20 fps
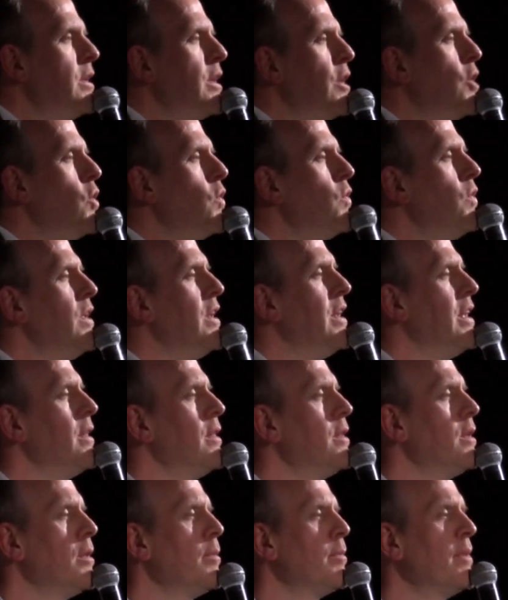and
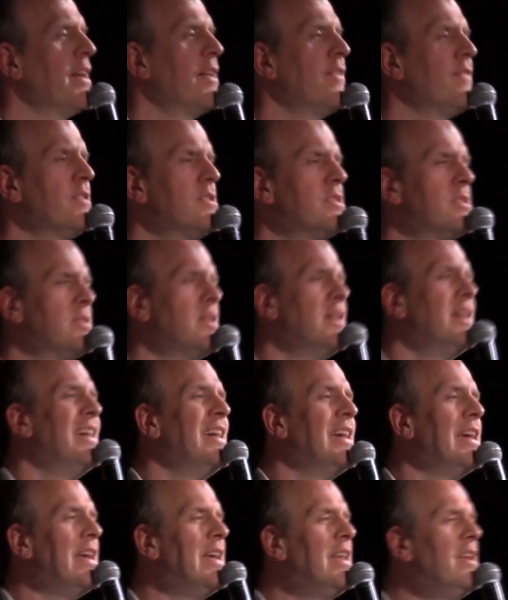continental breakfast?
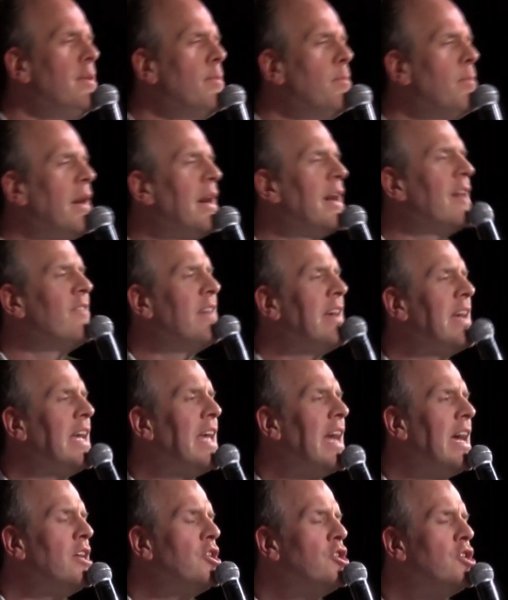In my
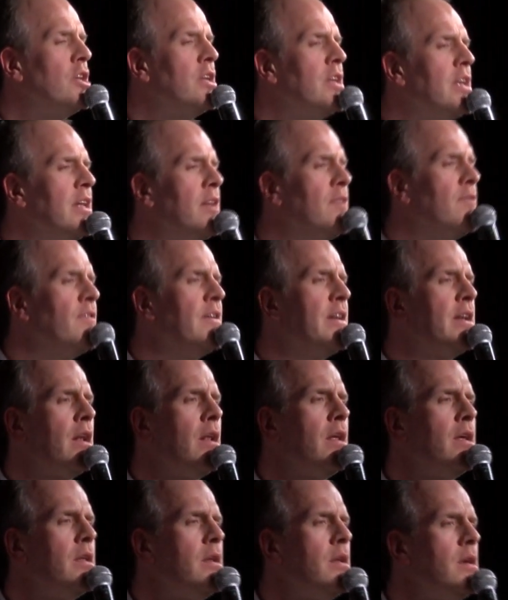vacation in
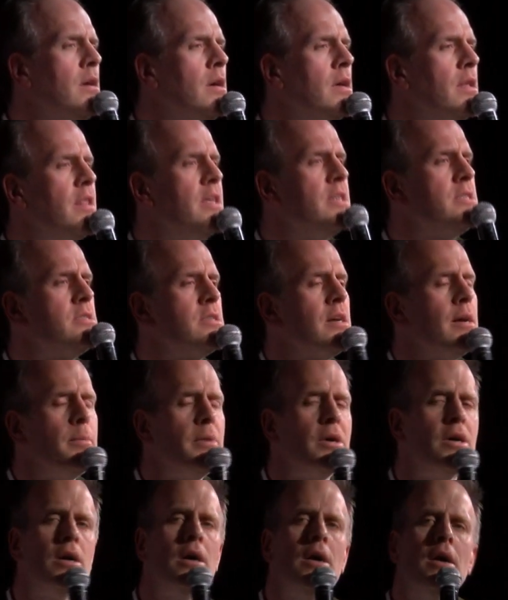Finland this
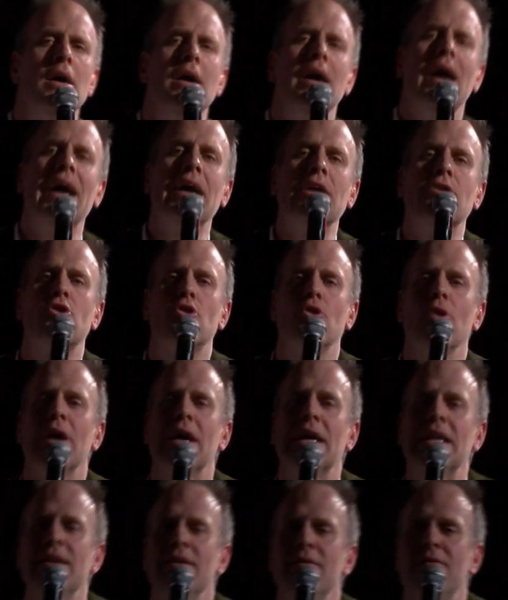summer, I
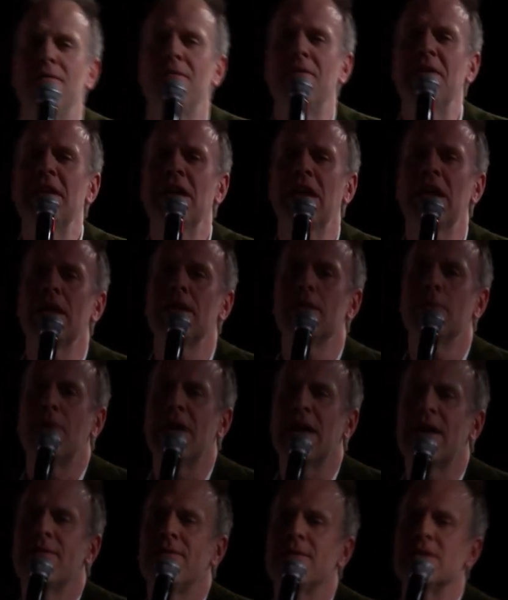tried Finland
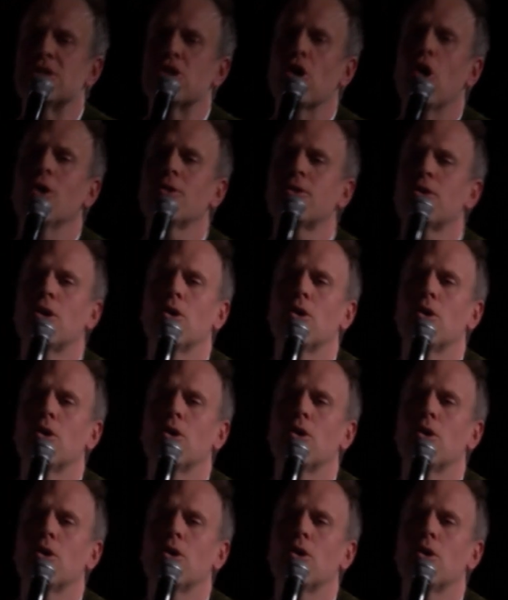breakfast. Hot